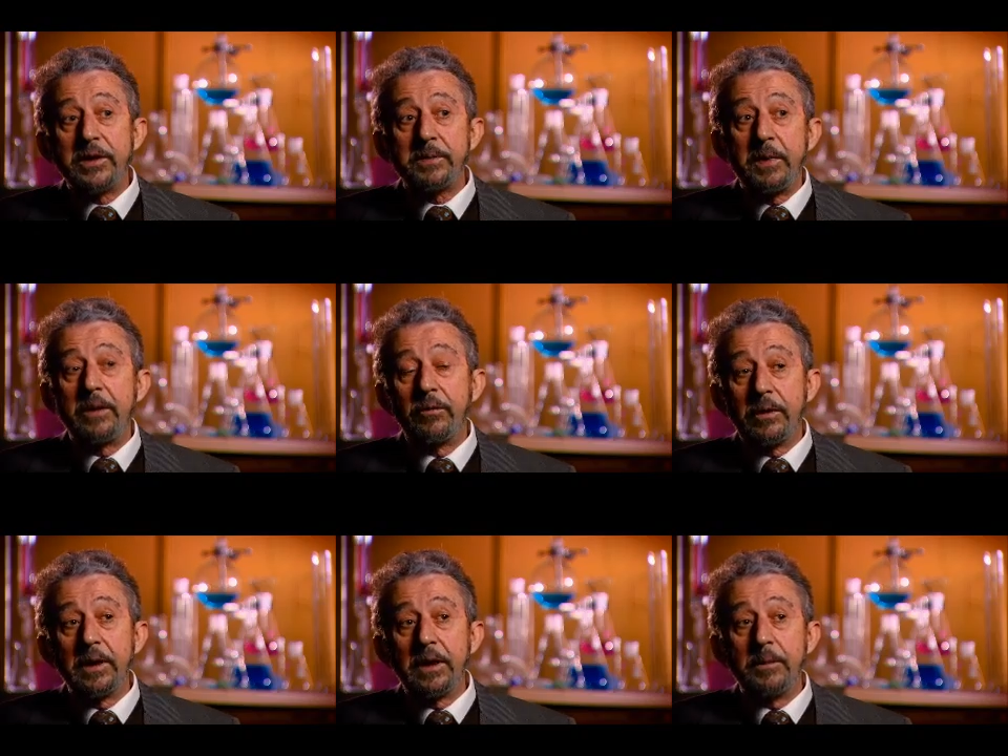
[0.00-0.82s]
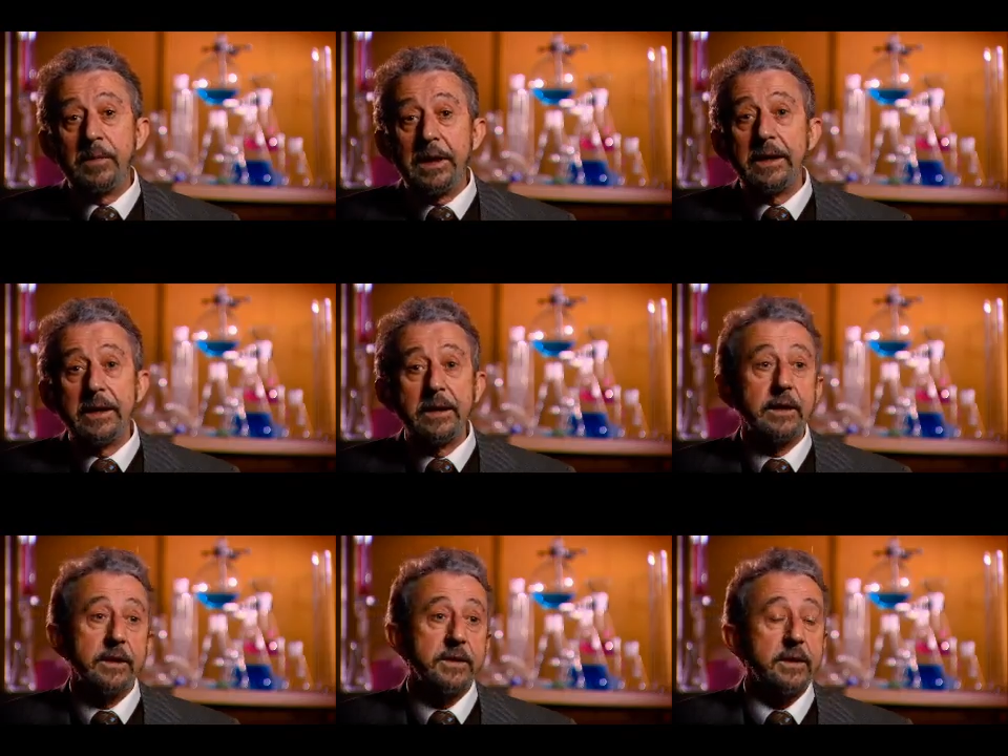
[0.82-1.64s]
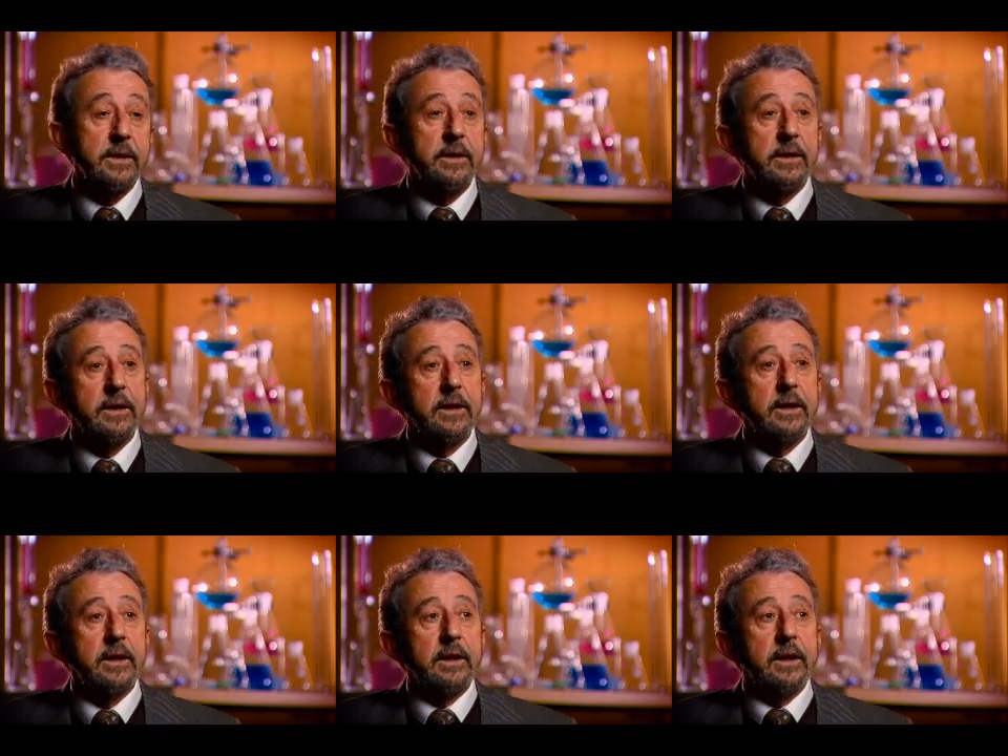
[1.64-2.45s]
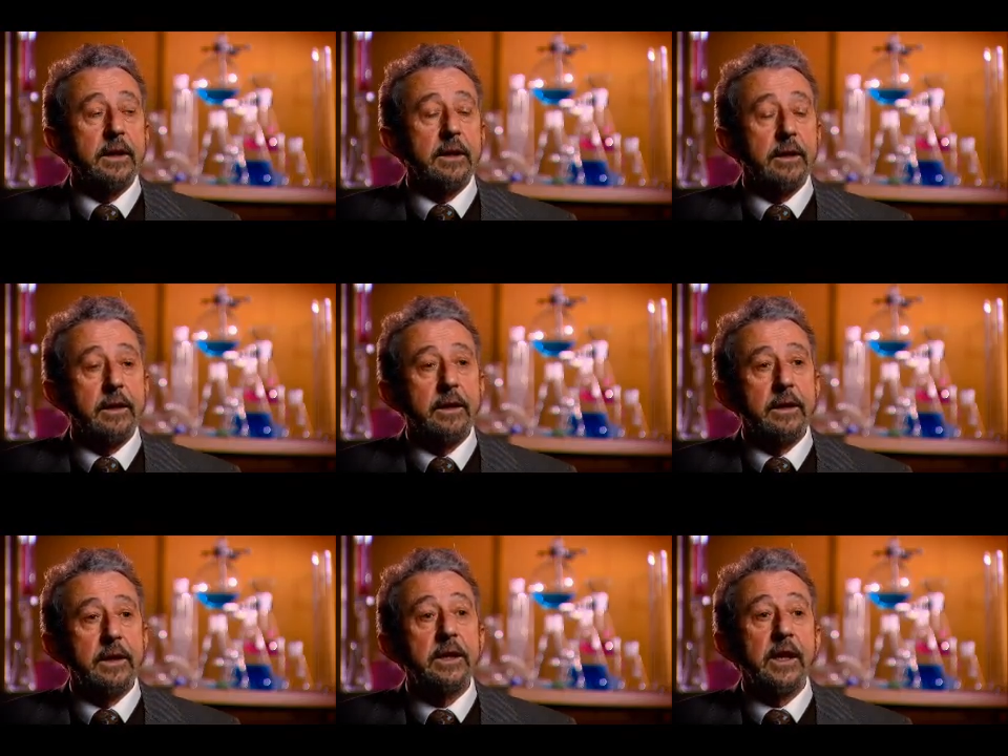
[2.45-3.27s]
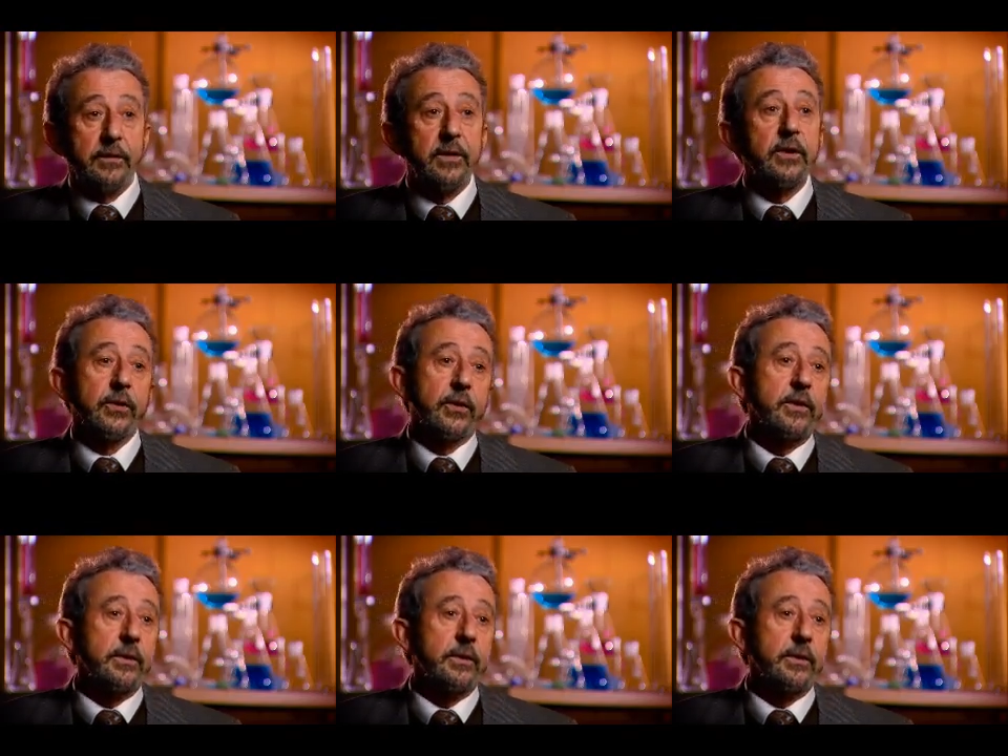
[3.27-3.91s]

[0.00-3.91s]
I spent really many years in that field.